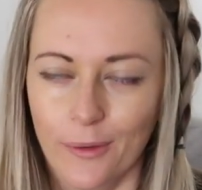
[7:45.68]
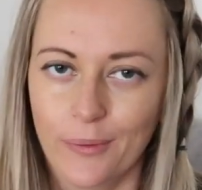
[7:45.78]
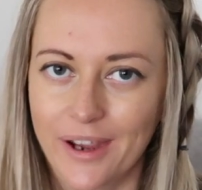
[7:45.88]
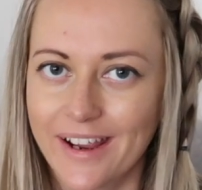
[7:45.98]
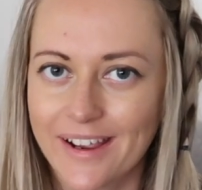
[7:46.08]

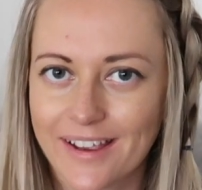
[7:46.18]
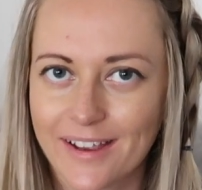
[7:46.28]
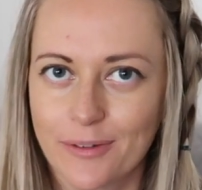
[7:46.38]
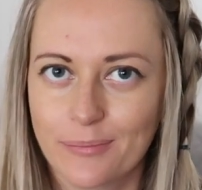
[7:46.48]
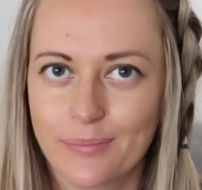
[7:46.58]
week,
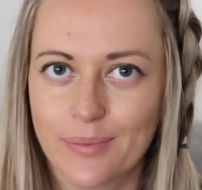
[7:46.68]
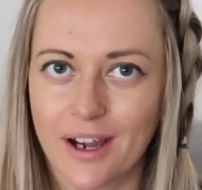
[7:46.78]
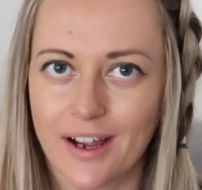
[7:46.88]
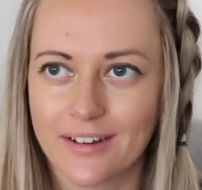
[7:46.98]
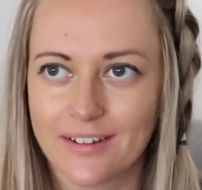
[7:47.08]

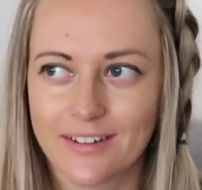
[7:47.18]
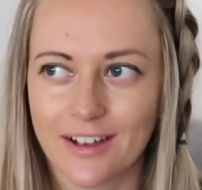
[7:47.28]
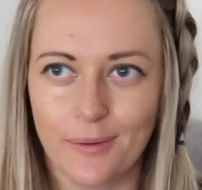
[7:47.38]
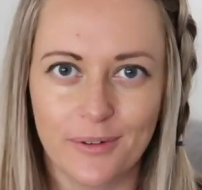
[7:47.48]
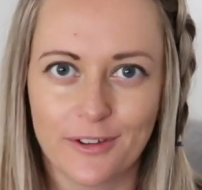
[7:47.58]
but
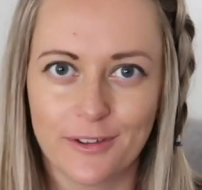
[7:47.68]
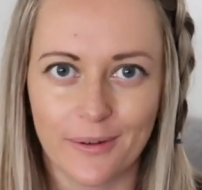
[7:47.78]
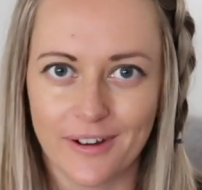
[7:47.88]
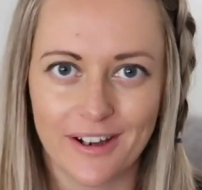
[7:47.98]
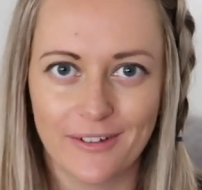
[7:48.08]
I'm just so
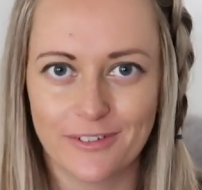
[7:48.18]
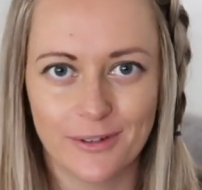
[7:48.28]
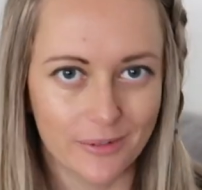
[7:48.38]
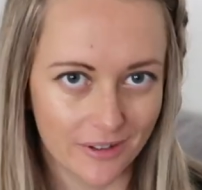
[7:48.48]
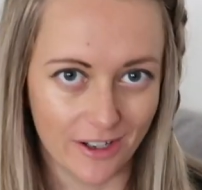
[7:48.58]

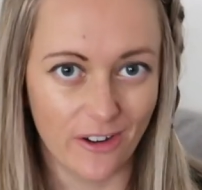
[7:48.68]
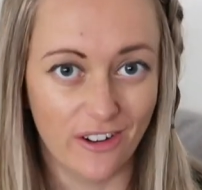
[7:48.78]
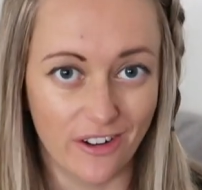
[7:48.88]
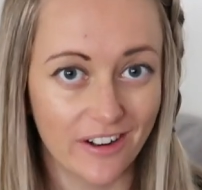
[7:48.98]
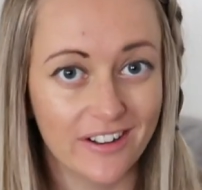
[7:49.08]
uncomfortable and
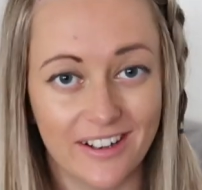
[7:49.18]
hot.